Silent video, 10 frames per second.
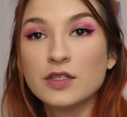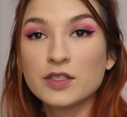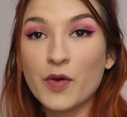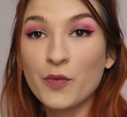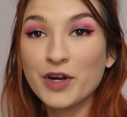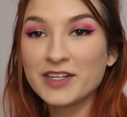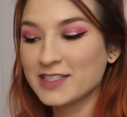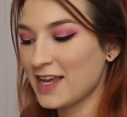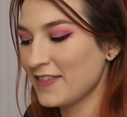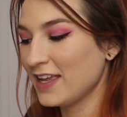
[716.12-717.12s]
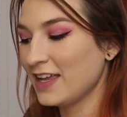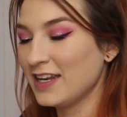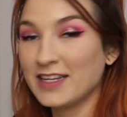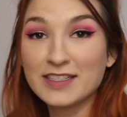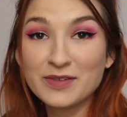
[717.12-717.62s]
So it worked, and then
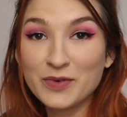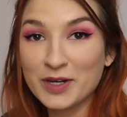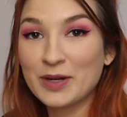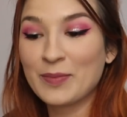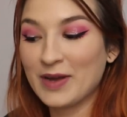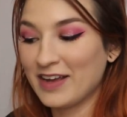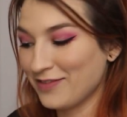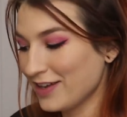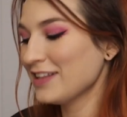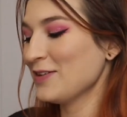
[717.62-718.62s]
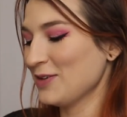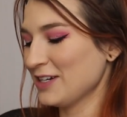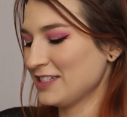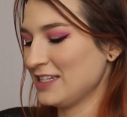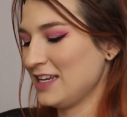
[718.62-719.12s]
it didn't work, but it finally
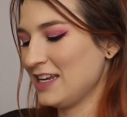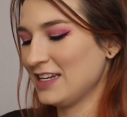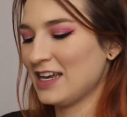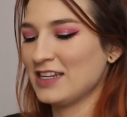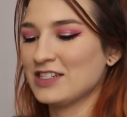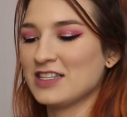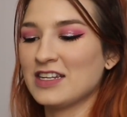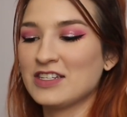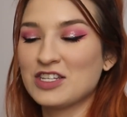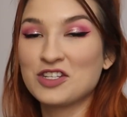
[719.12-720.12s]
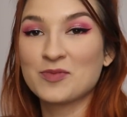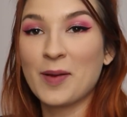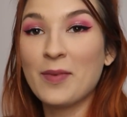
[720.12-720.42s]
worked, and I just had to change my